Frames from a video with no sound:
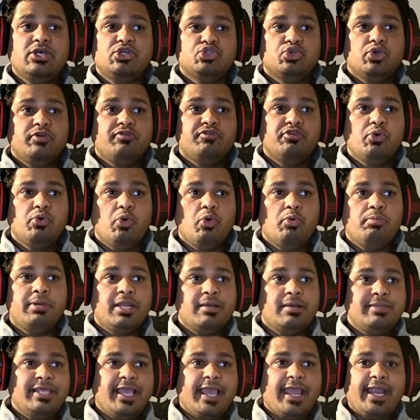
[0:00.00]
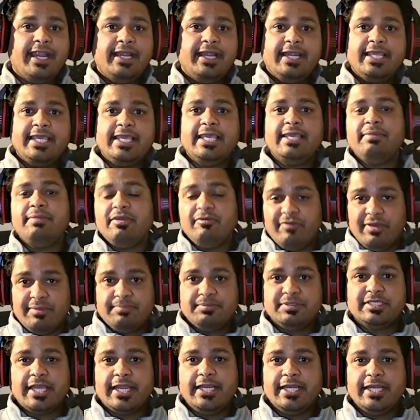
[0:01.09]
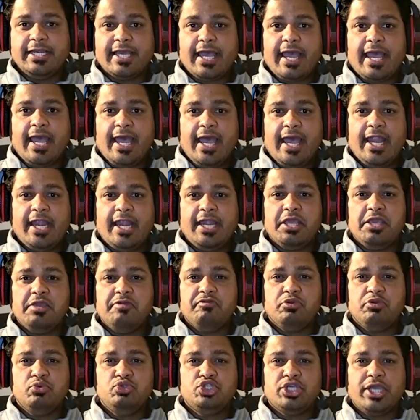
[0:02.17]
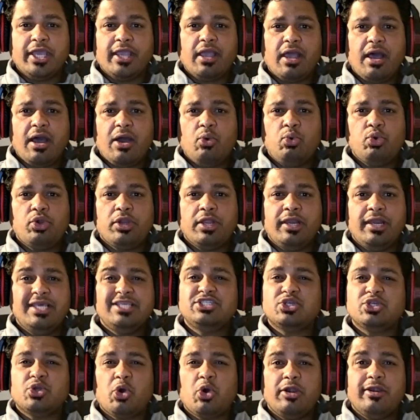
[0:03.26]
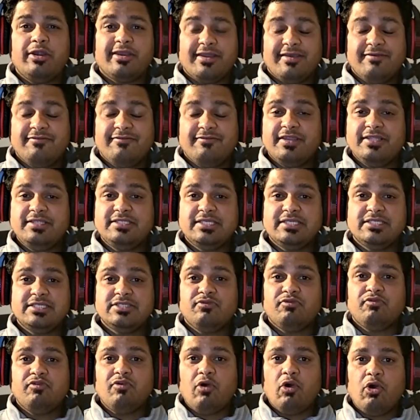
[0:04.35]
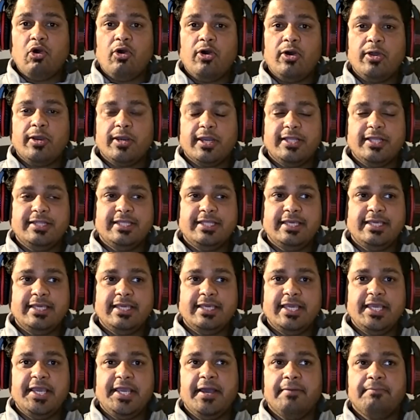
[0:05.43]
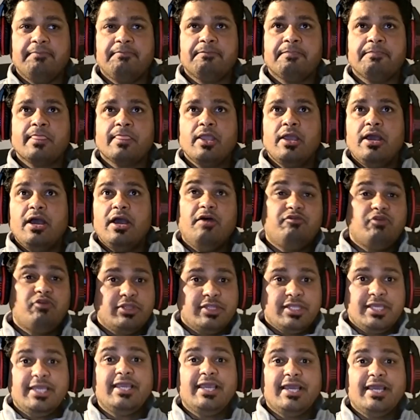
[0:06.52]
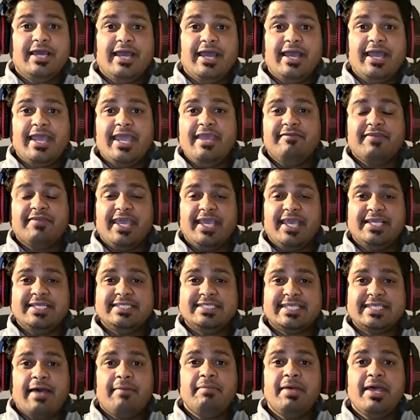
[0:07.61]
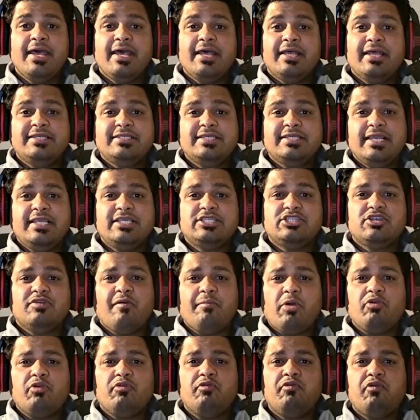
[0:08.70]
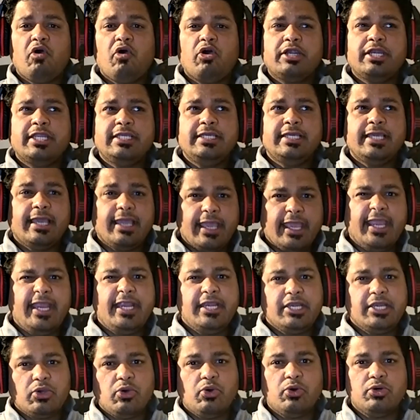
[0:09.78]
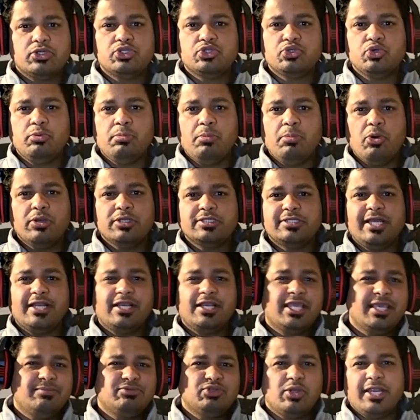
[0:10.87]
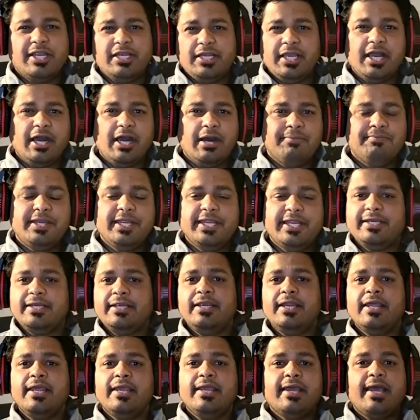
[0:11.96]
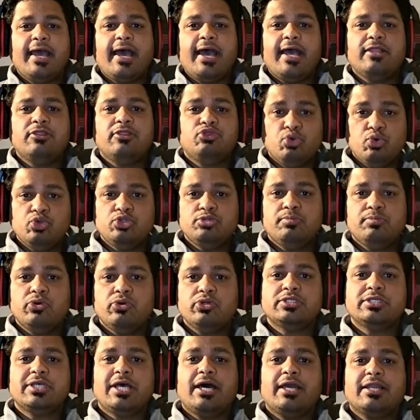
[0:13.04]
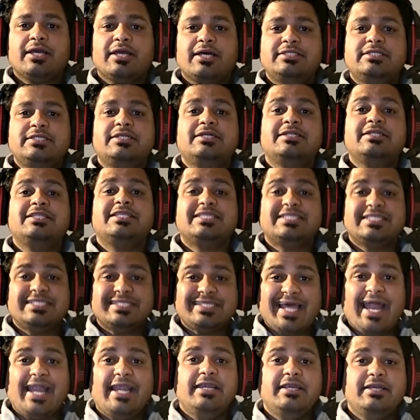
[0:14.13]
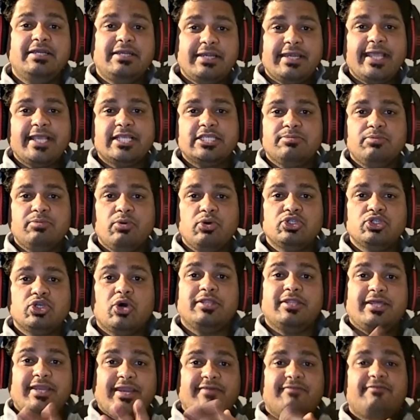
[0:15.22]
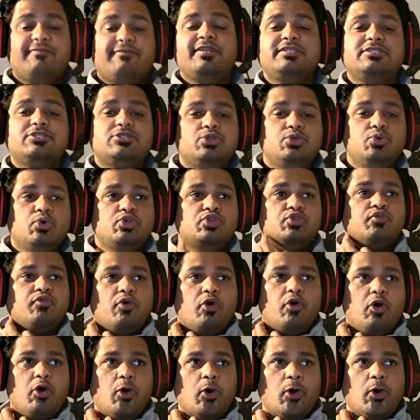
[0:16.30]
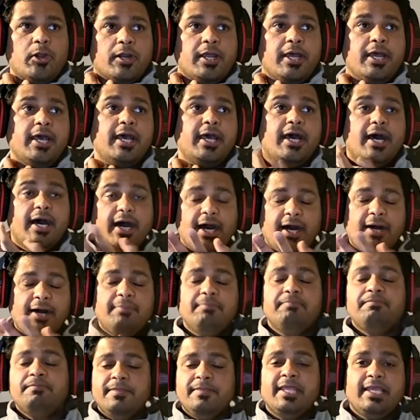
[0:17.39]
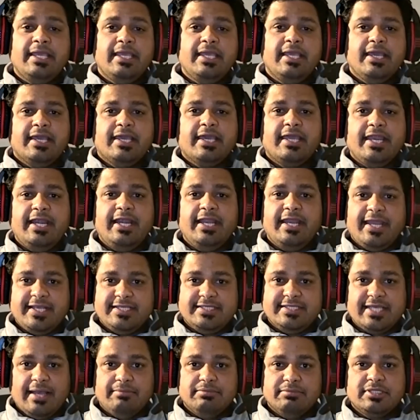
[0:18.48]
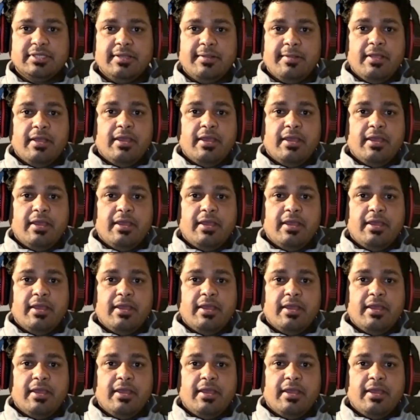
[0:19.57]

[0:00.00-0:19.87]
So if you open up the NDED website and if you check out a list called references for the AFK exam, there's a list of about 48 or so books that keeps on getting updated. And those books are considered the standard textbooks or the reference notes for the Canadian exams.